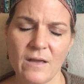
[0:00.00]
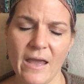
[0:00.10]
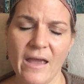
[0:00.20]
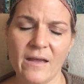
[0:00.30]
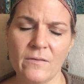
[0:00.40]

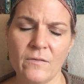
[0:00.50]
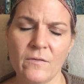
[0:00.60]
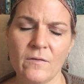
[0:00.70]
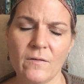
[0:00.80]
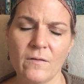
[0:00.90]

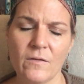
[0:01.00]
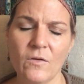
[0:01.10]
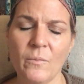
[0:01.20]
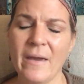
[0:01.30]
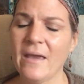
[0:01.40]
And
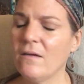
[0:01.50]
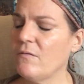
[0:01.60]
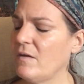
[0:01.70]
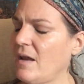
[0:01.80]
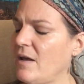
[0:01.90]
you may even,